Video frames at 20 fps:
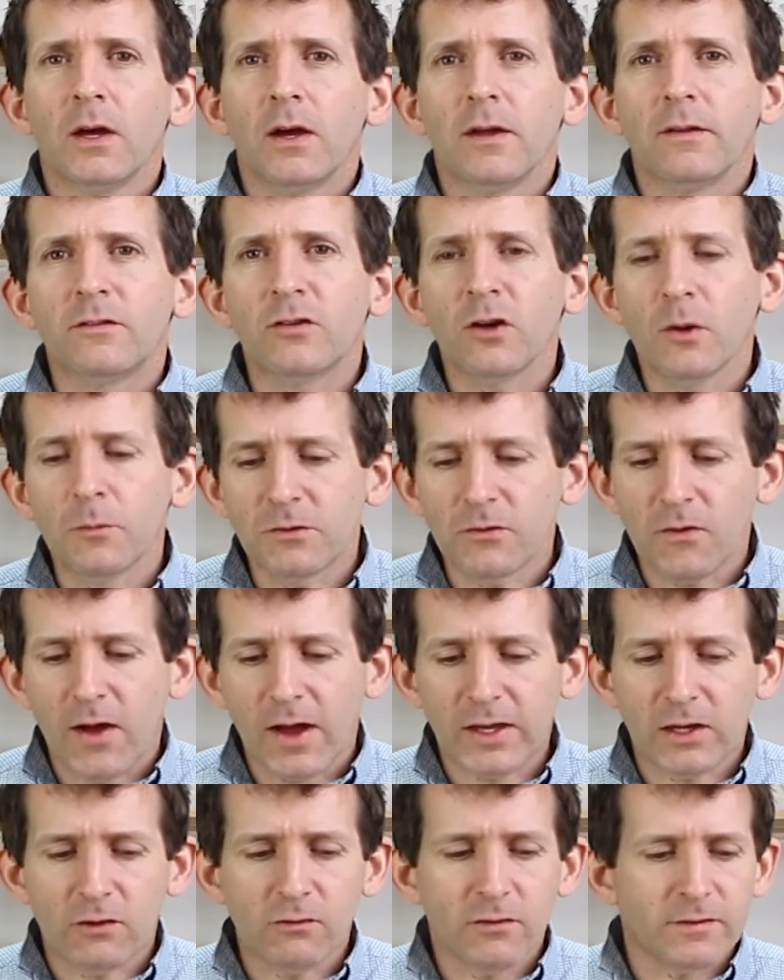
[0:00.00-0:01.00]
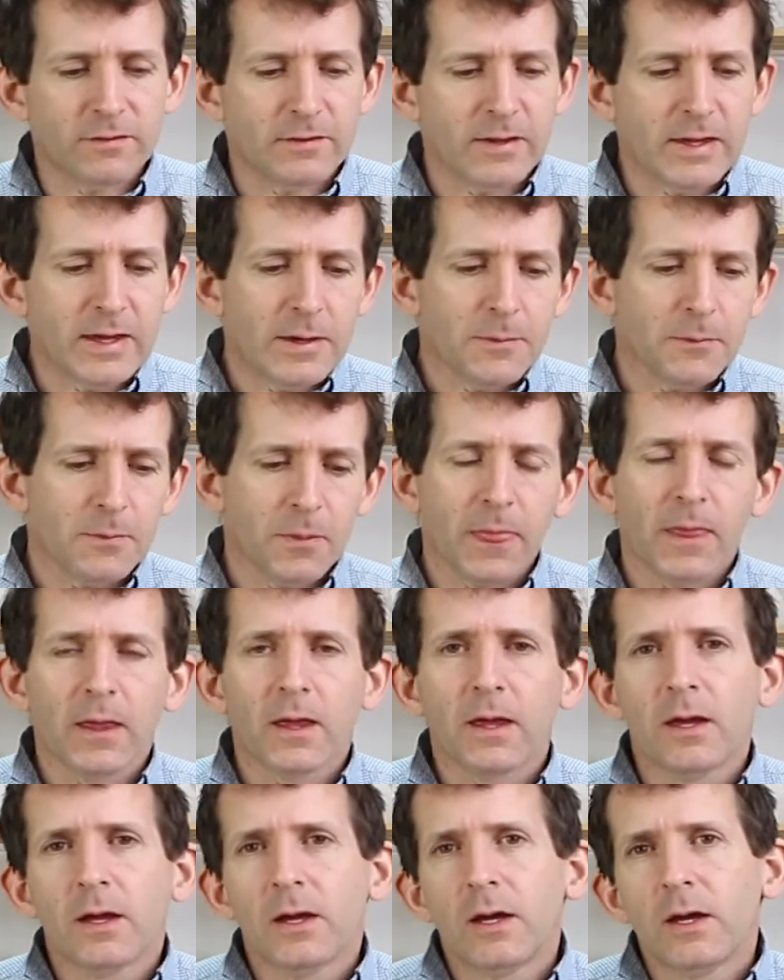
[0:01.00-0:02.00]
In terms of accuracy,
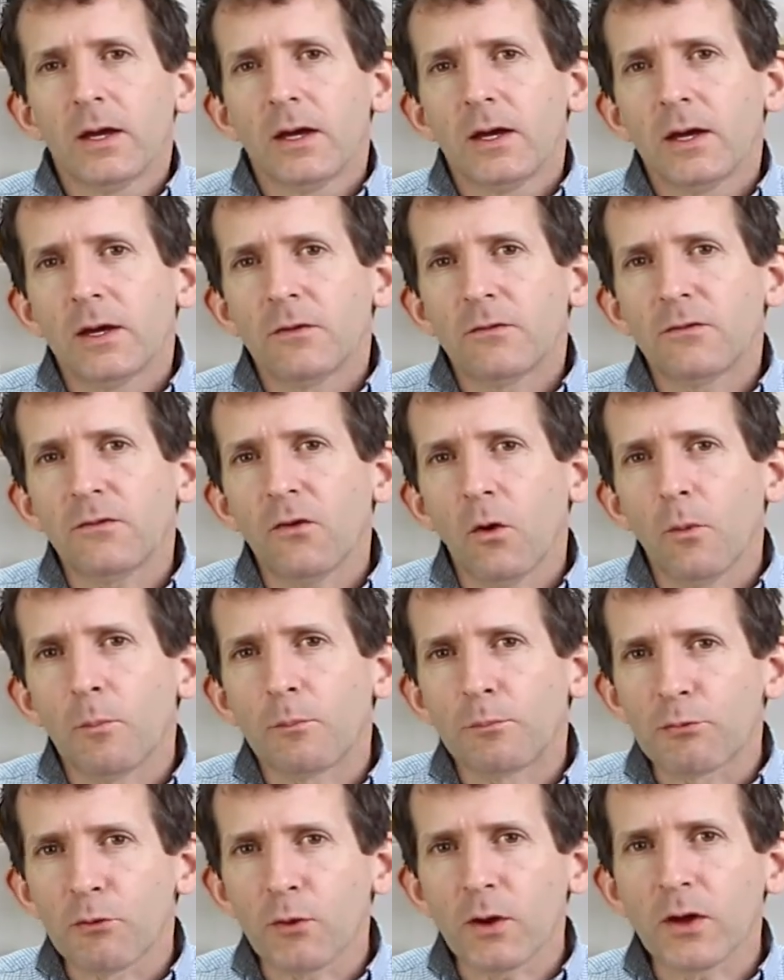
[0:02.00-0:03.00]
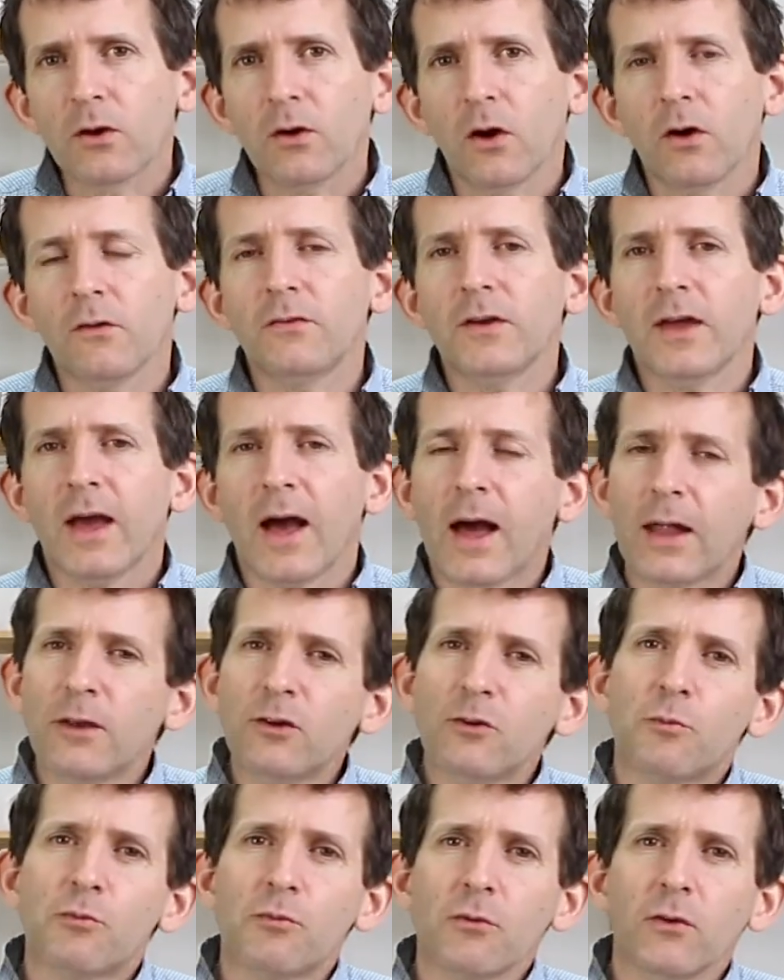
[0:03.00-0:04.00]
for brewing coffee,
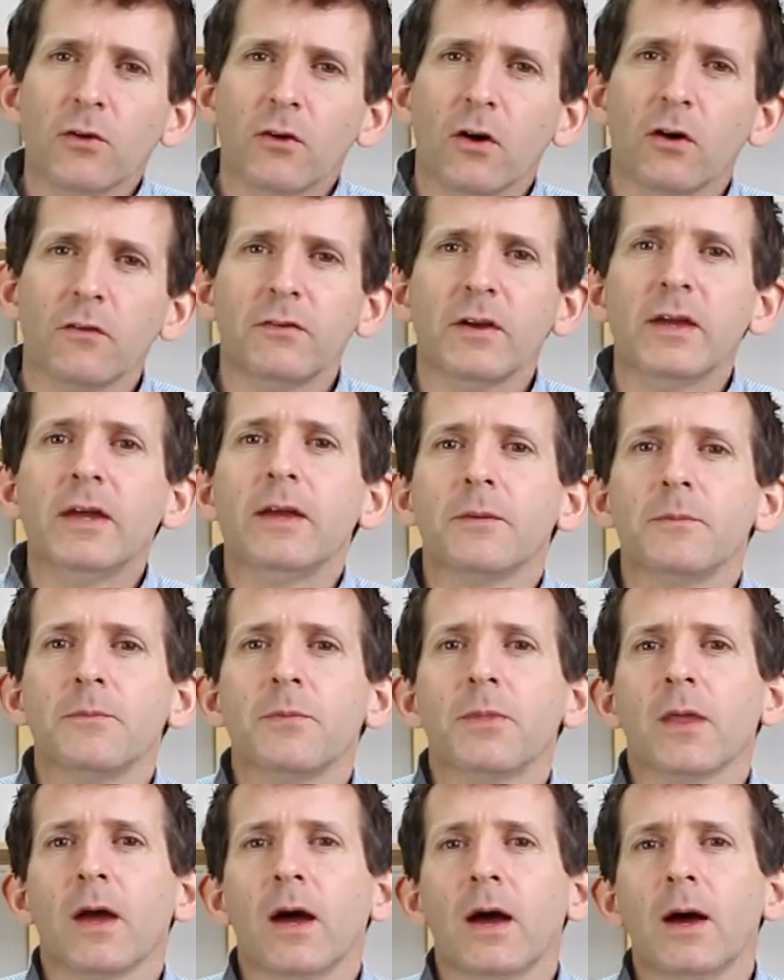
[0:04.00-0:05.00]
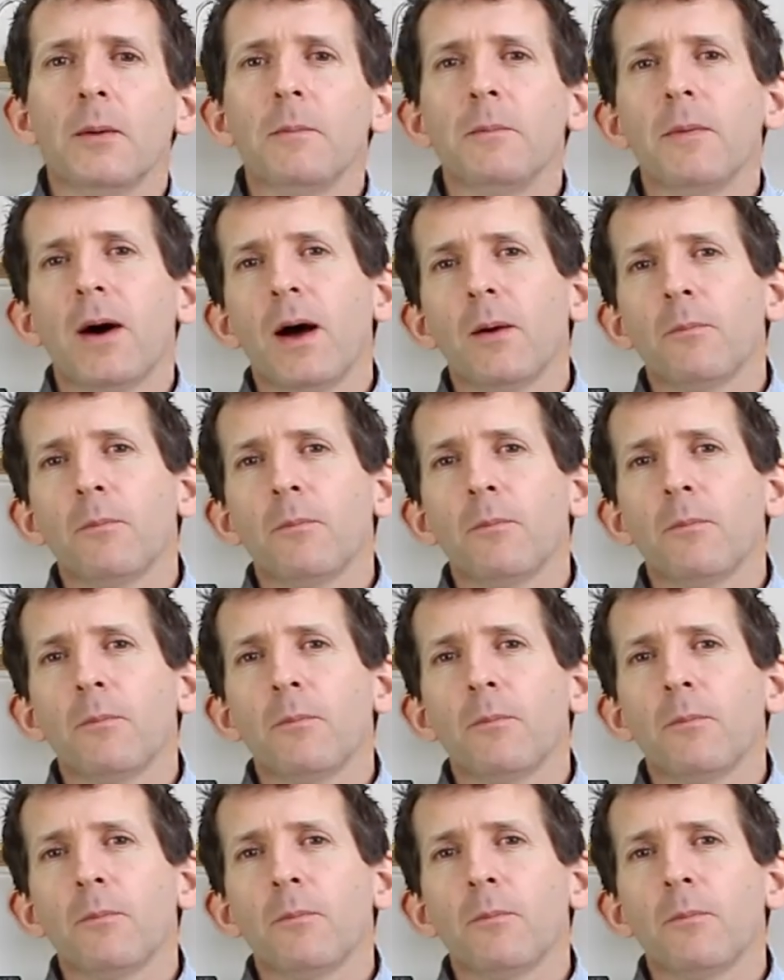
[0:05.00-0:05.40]
hand brewing coffee, I